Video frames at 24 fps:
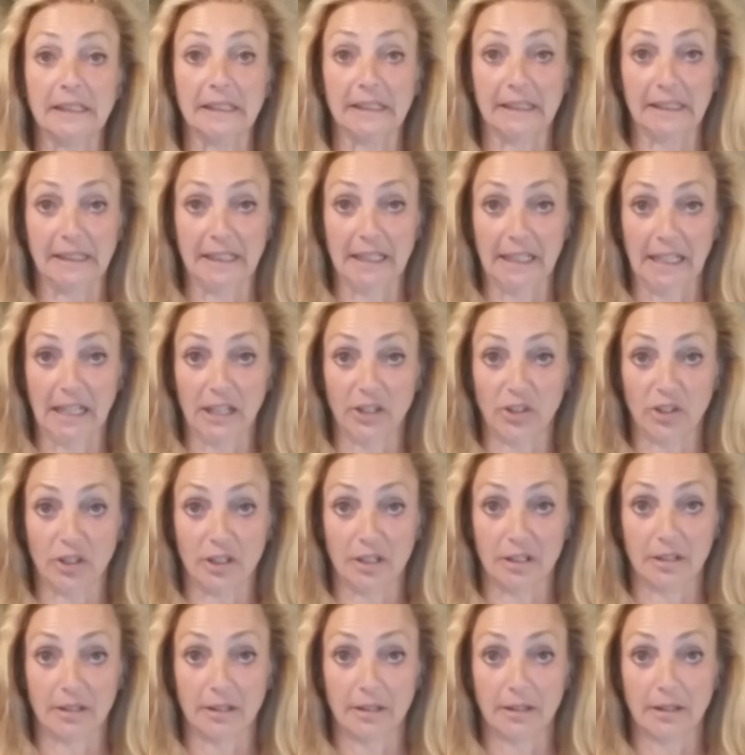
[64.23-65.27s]
is in the
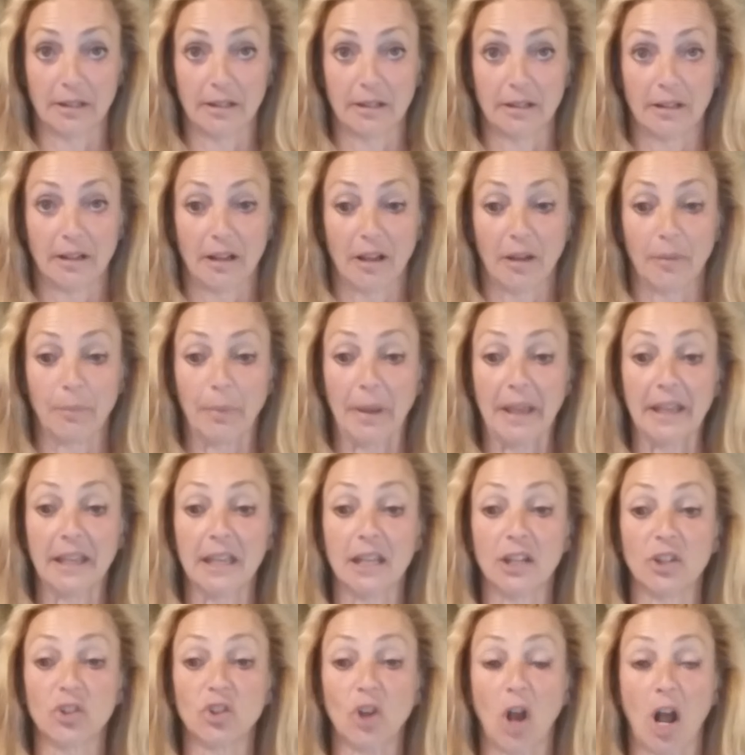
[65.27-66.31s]
kitchen,
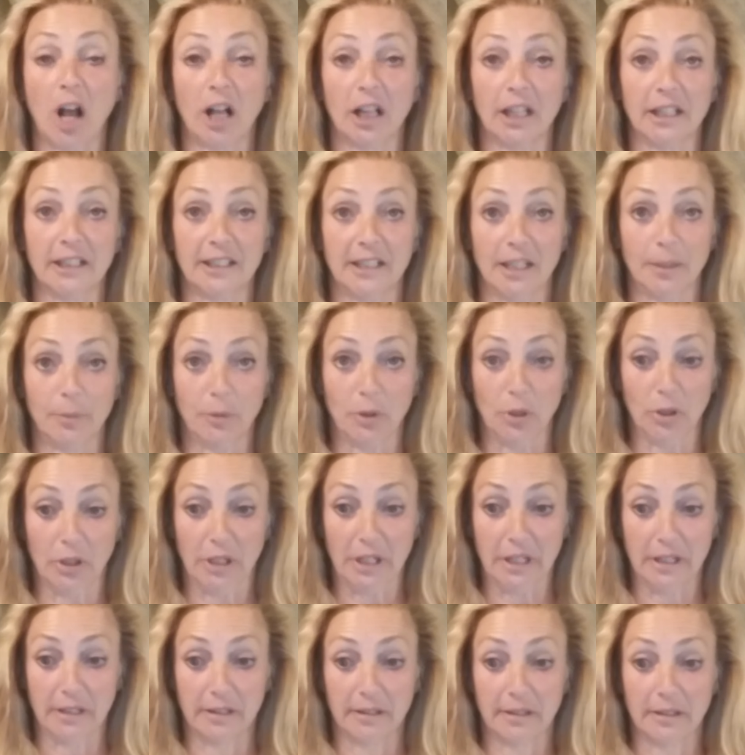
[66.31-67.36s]
baking chocolate chip
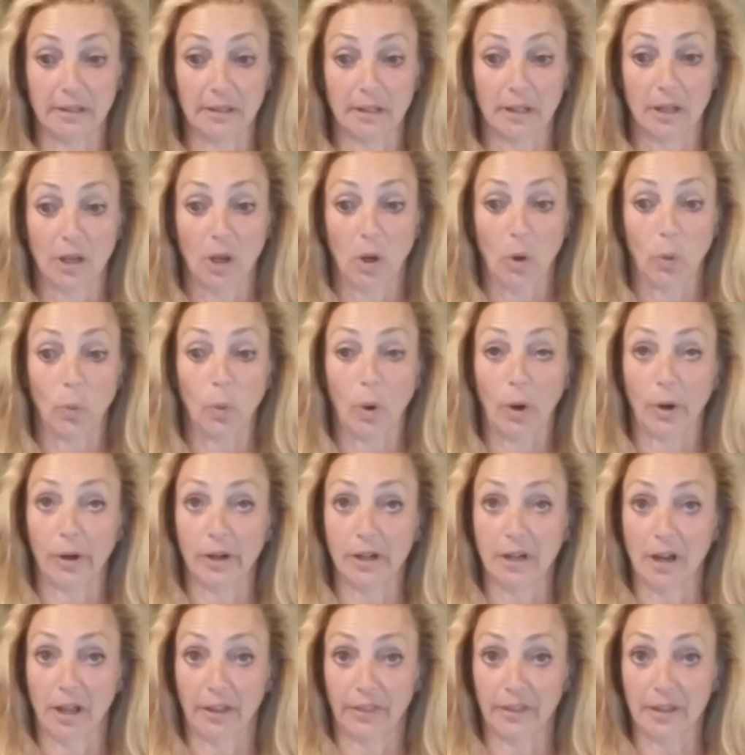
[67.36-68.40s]
cookies,
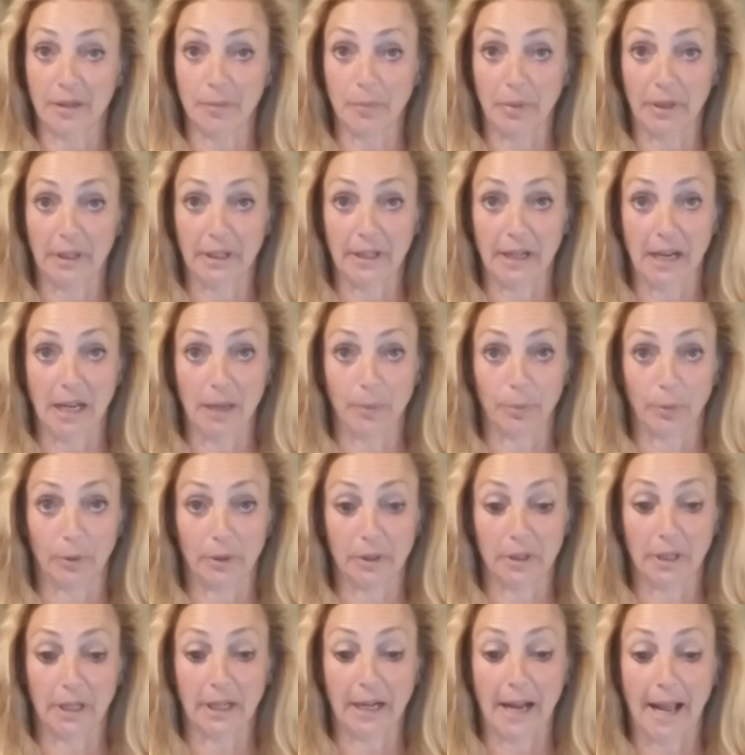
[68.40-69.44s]
wearing nothing but an
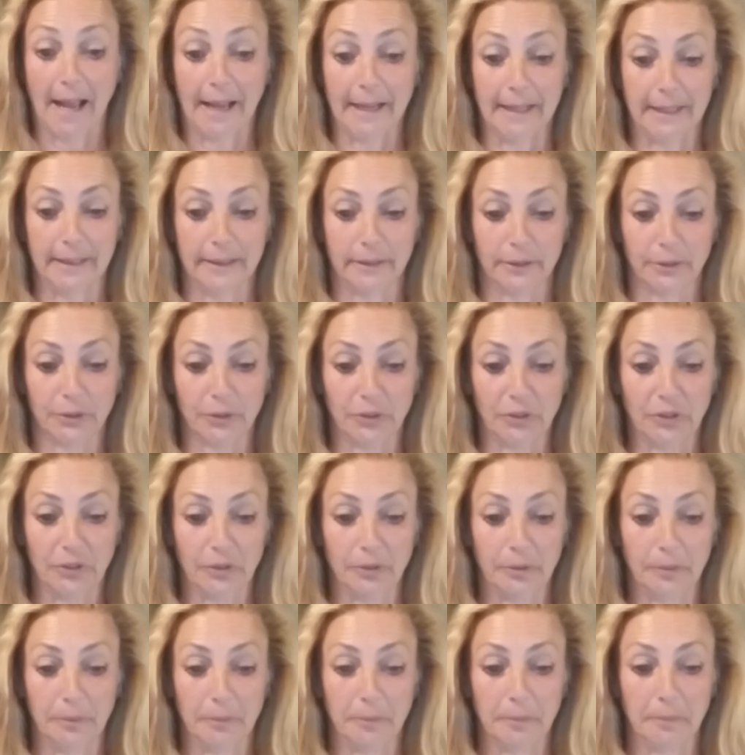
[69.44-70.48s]
apron and high heels.
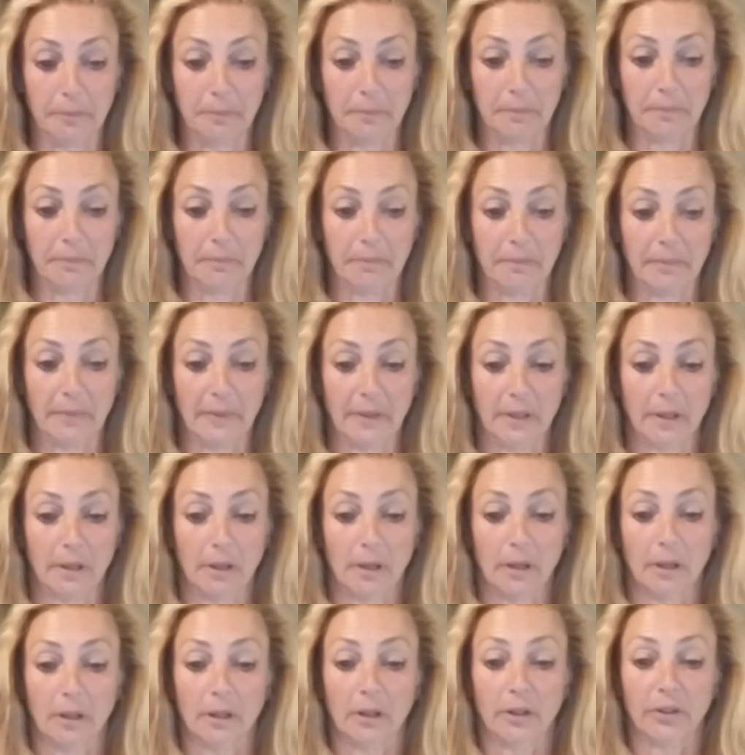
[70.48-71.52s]

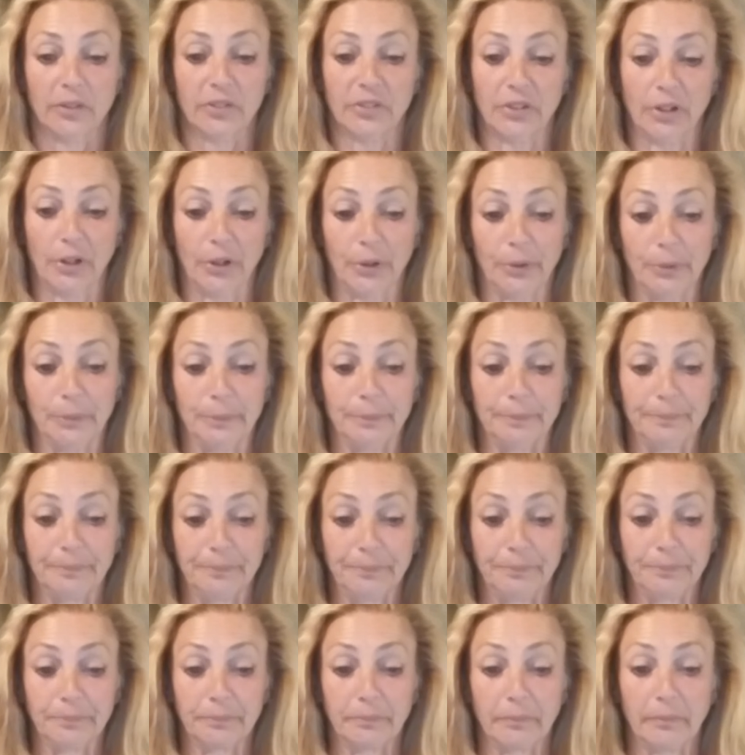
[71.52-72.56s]
So,
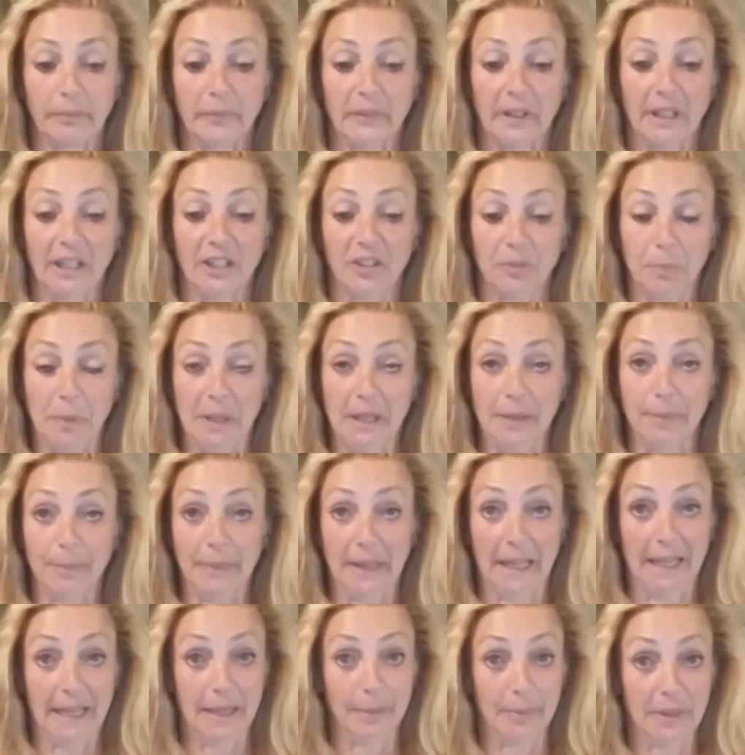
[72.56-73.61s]
is Peep
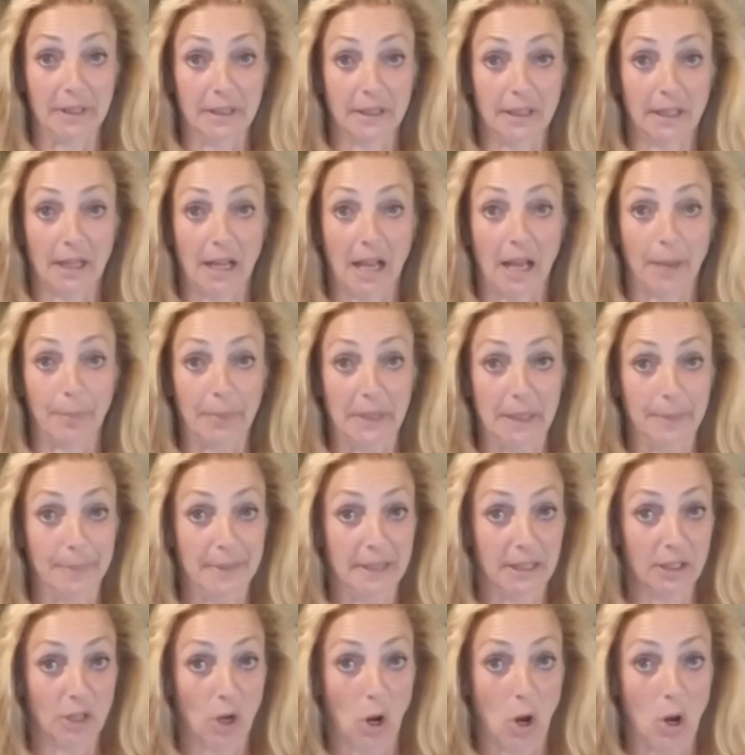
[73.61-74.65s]
Layman a
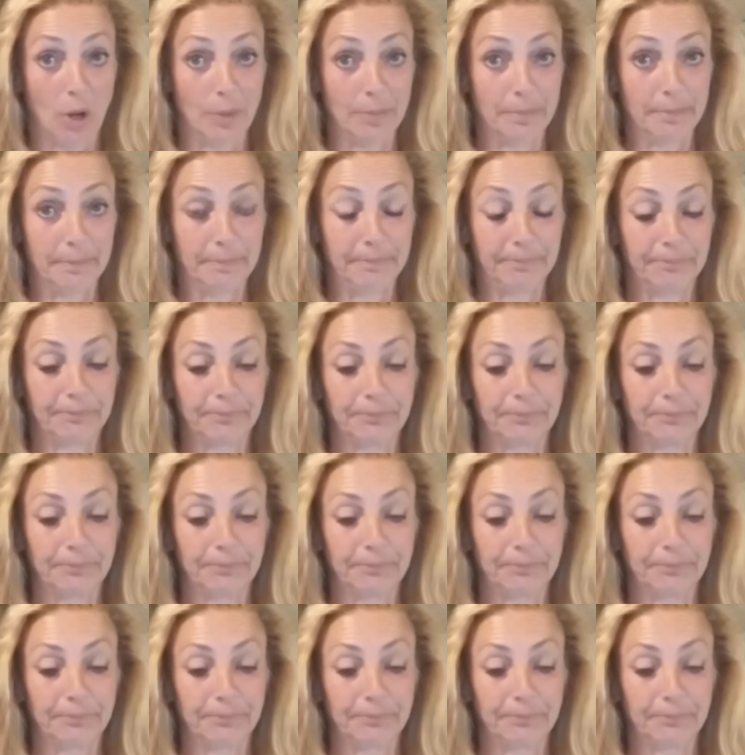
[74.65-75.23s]
peeping Tom?